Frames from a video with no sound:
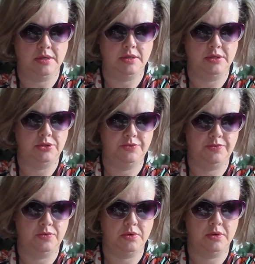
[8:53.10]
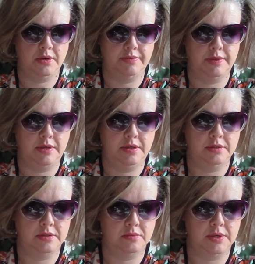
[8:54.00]
I'll do 4 of
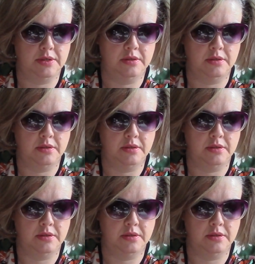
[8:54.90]
these as well.